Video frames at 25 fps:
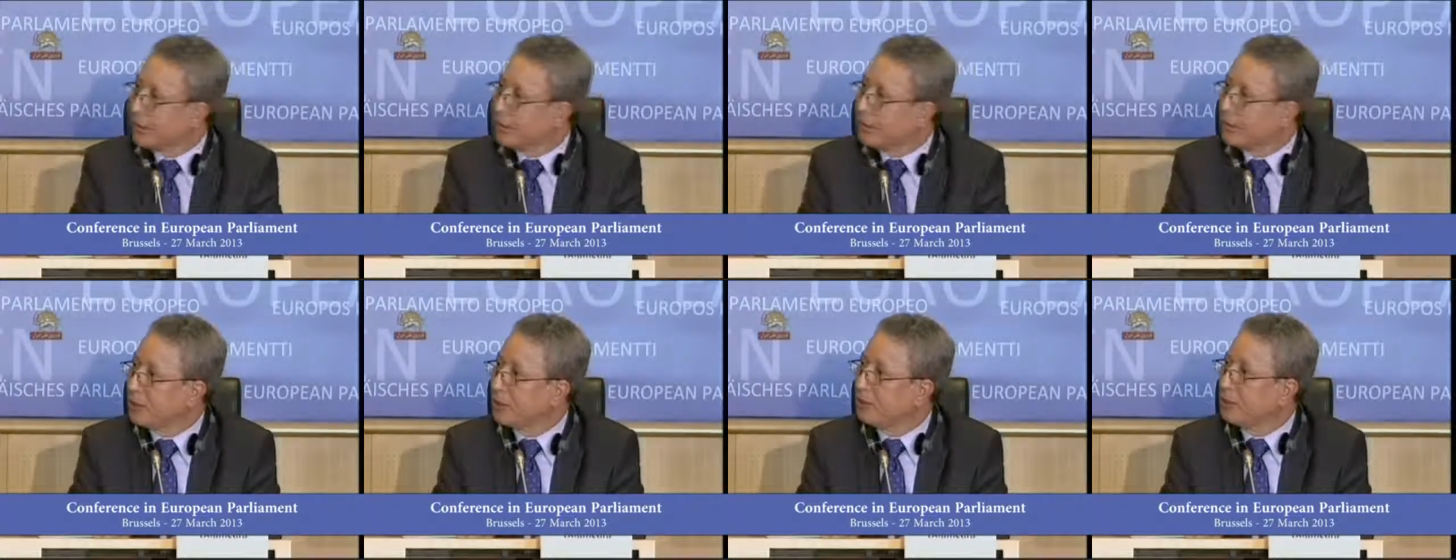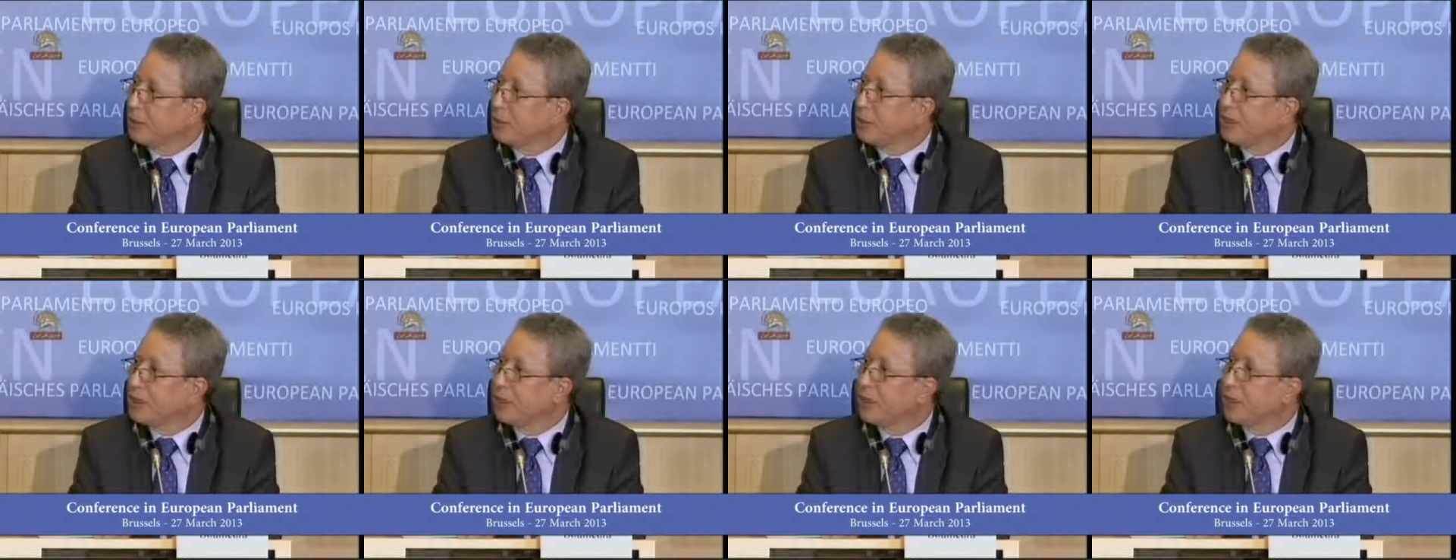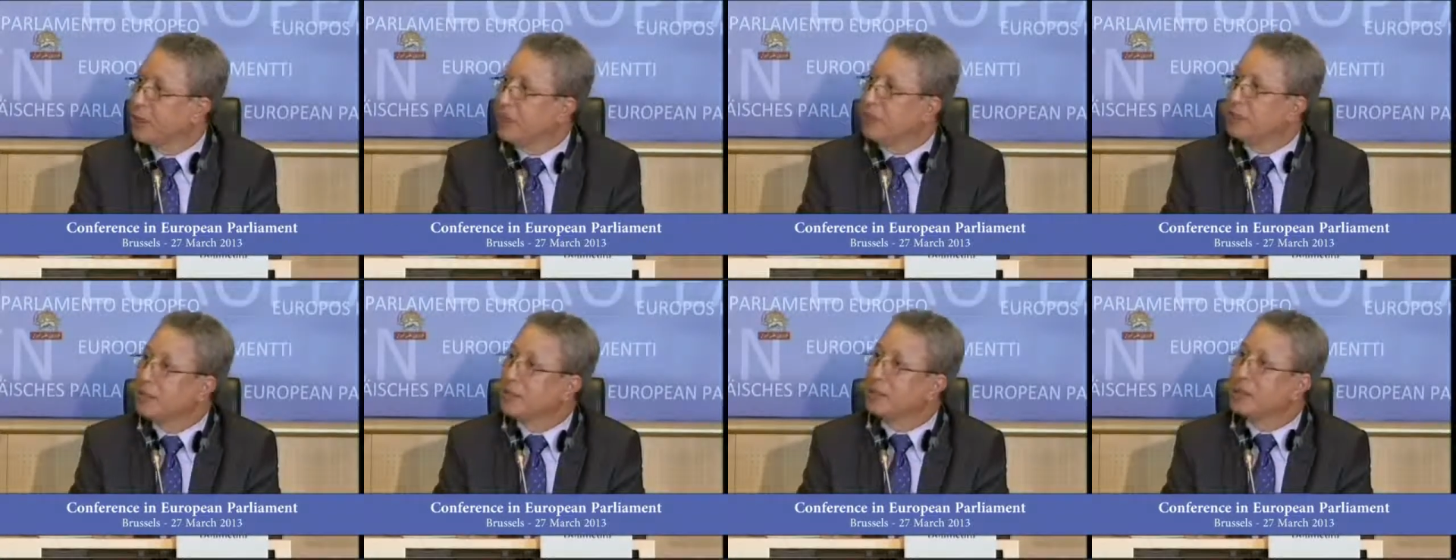Kobler
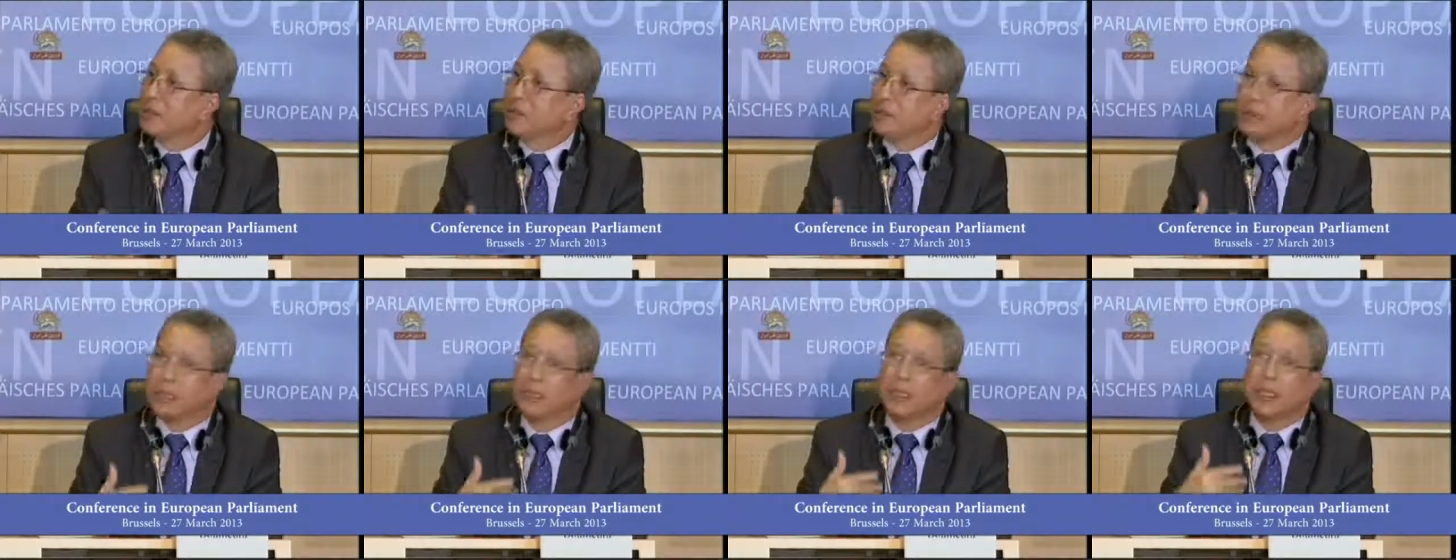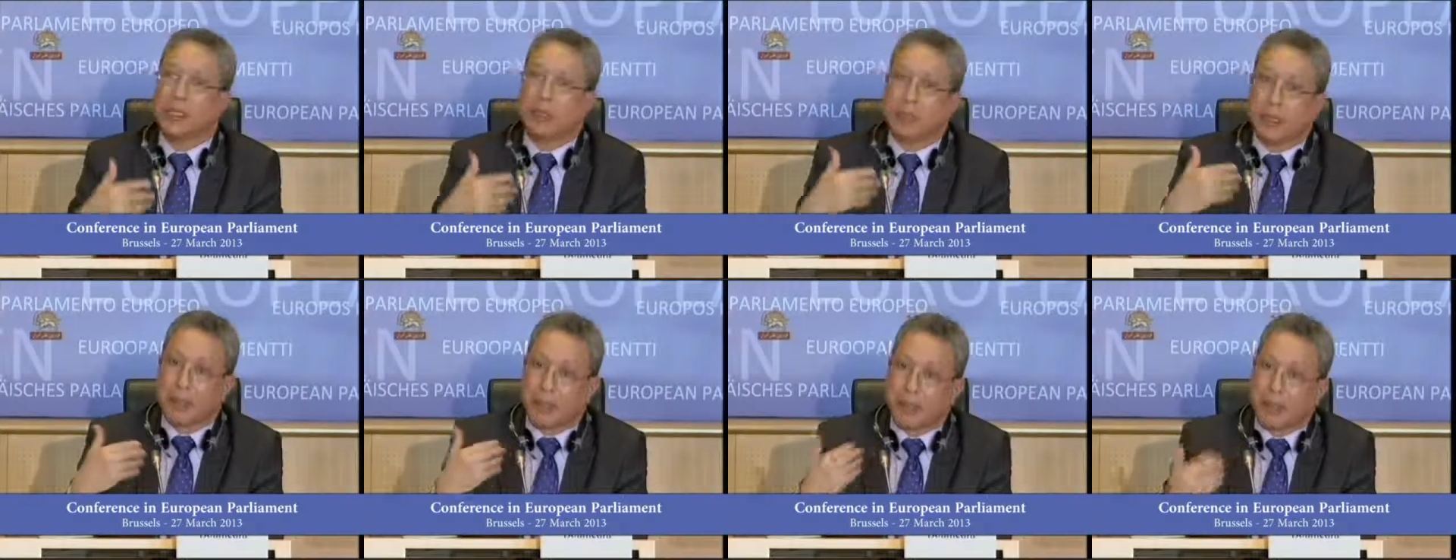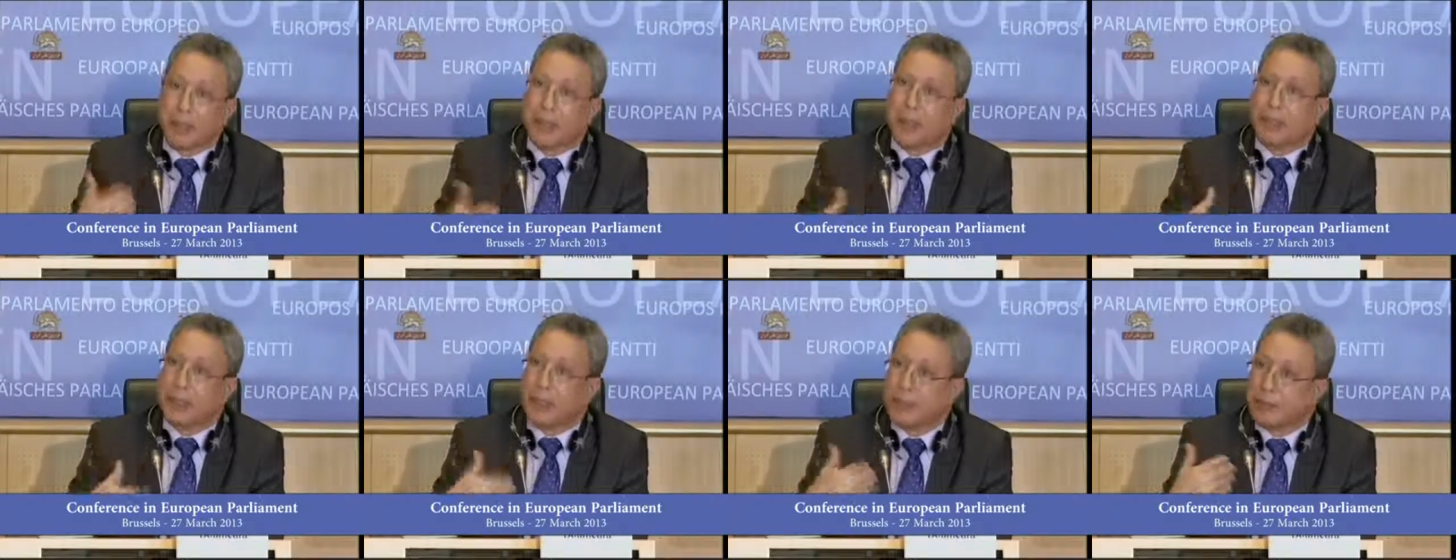is
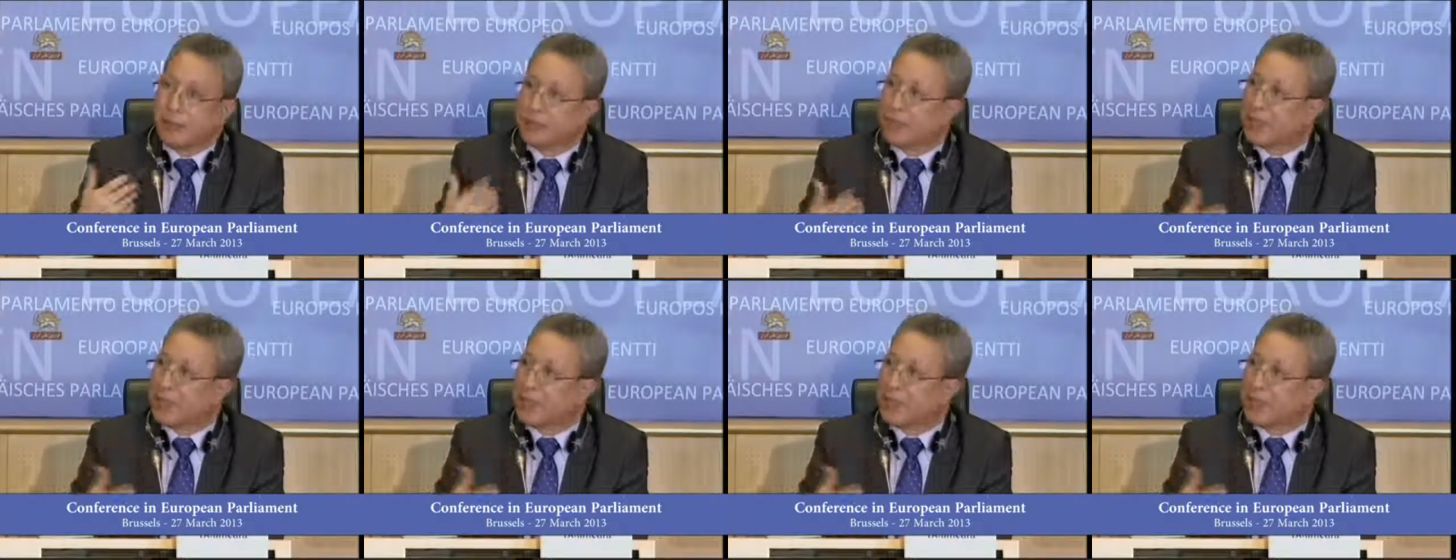in